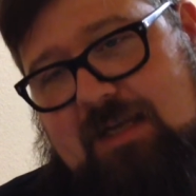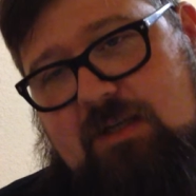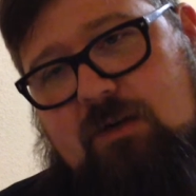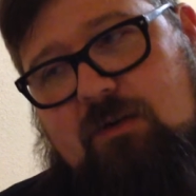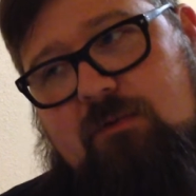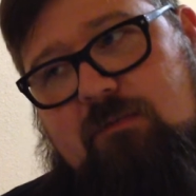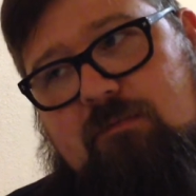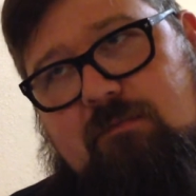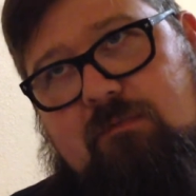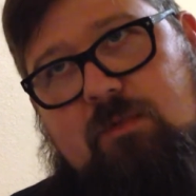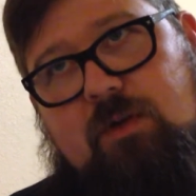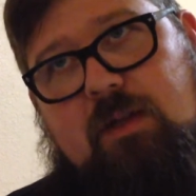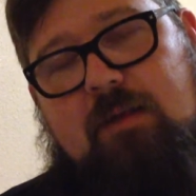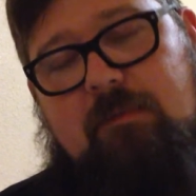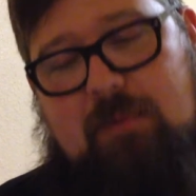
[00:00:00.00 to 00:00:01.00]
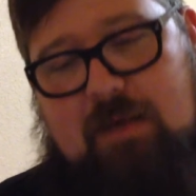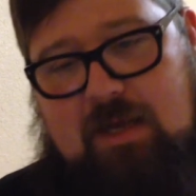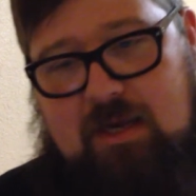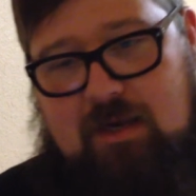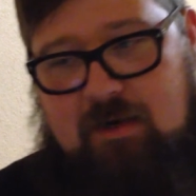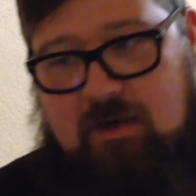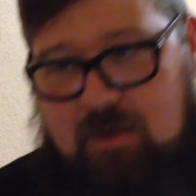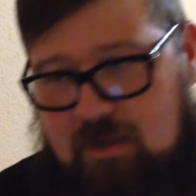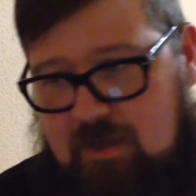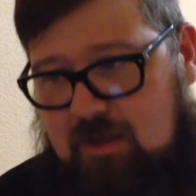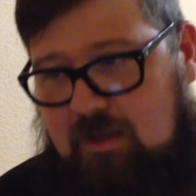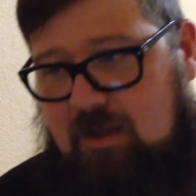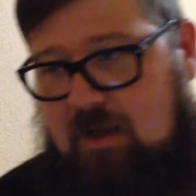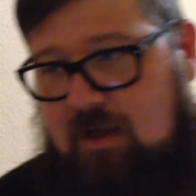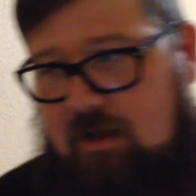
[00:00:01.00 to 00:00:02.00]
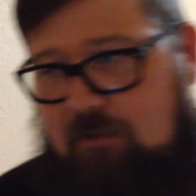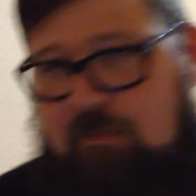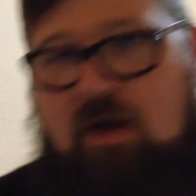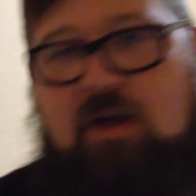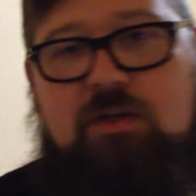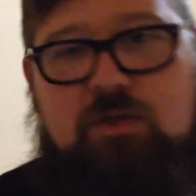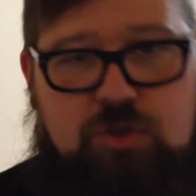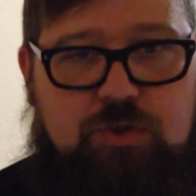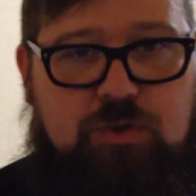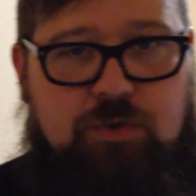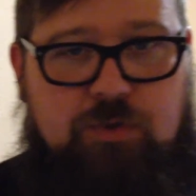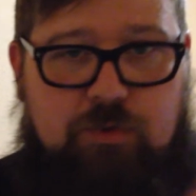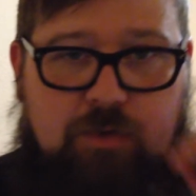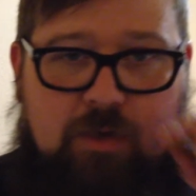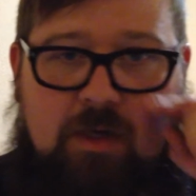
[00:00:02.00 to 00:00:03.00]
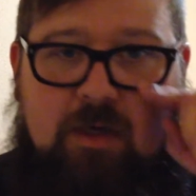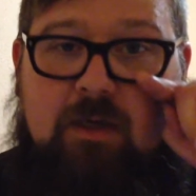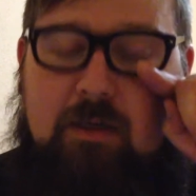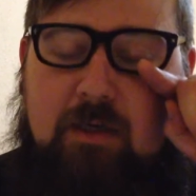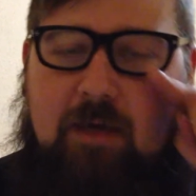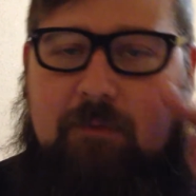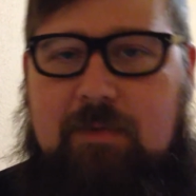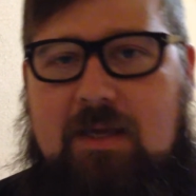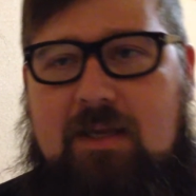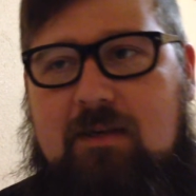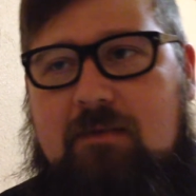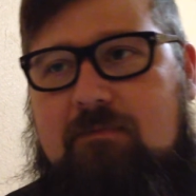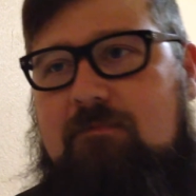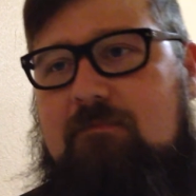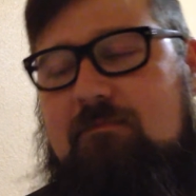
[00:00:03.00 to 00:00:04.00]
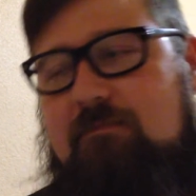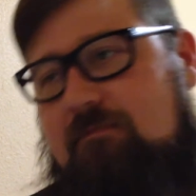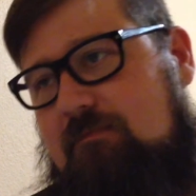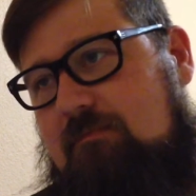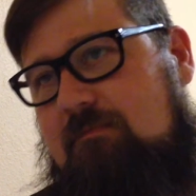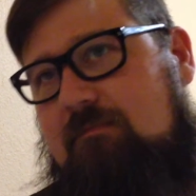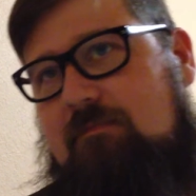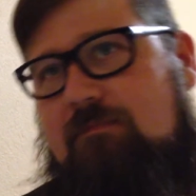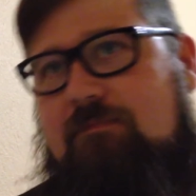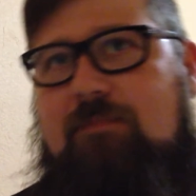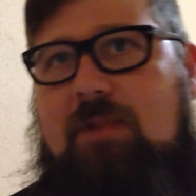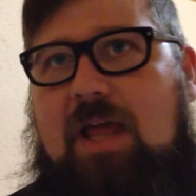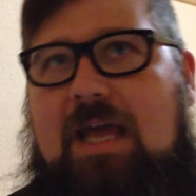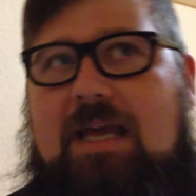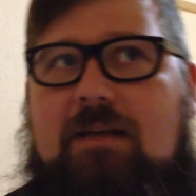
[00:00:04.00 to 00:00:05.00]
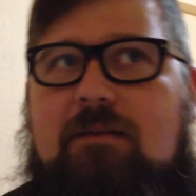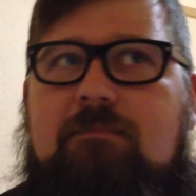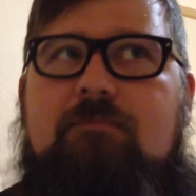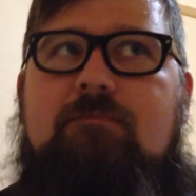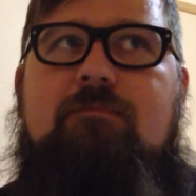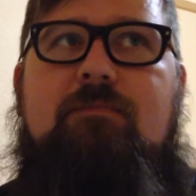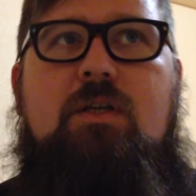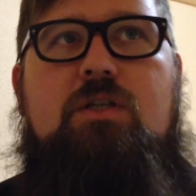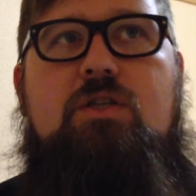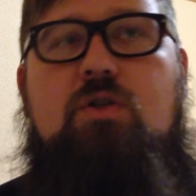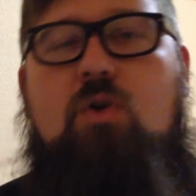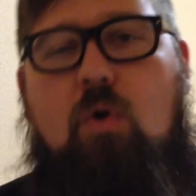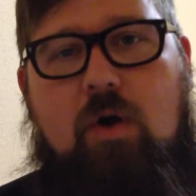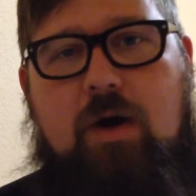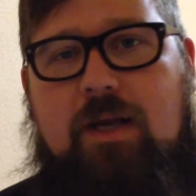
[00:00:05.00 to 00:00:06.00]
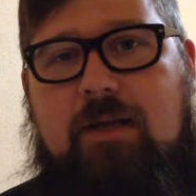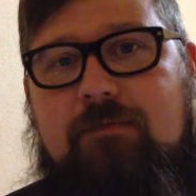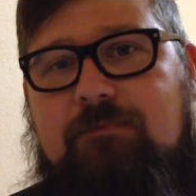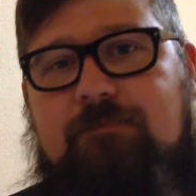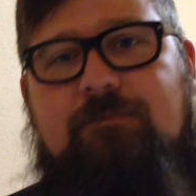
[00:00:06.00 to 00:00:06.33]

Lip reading: I don't really mean untrue. I mean like a story.